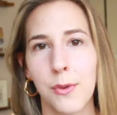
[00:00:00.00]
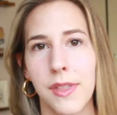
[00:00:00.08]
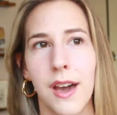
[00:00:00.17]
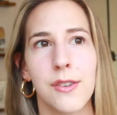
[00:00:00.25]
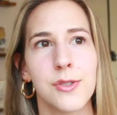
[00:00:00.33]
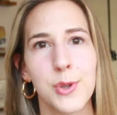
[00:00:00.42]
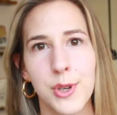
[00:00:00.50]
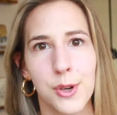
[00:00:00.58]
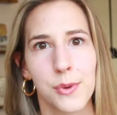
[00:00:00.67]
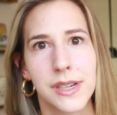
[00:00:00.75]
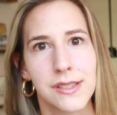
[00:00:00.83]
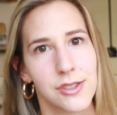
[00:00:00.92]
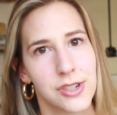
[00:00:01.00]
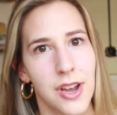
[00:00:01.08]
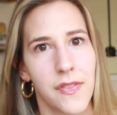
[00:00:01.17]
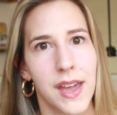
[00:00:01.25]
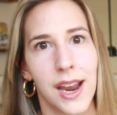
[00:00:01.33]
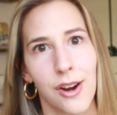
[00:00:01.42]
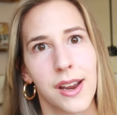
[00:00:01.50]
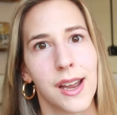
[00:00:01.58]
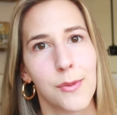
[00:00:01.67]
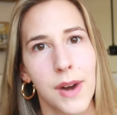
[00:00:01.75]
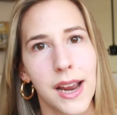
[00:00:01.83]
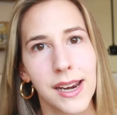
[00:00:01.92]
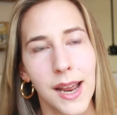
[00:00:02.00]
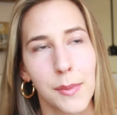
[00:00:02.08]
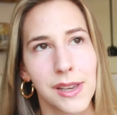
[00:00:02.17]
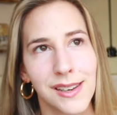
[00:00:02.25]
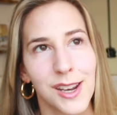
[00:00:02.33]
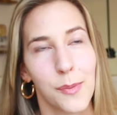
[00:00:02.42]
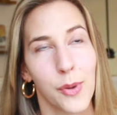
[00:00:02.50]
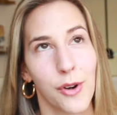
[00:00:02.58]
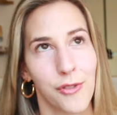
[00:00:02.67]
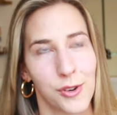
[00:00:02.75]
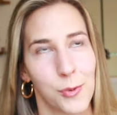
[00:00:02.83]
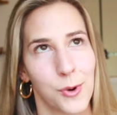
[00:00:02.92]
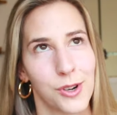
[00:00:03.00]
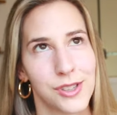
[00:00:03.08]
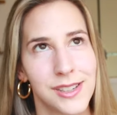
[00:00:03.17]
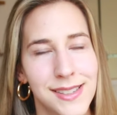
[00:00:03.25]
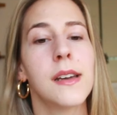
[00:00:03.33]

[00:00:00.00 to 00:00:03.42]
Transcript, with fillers: without doing your research on the area, right? I mean, in a perfect world.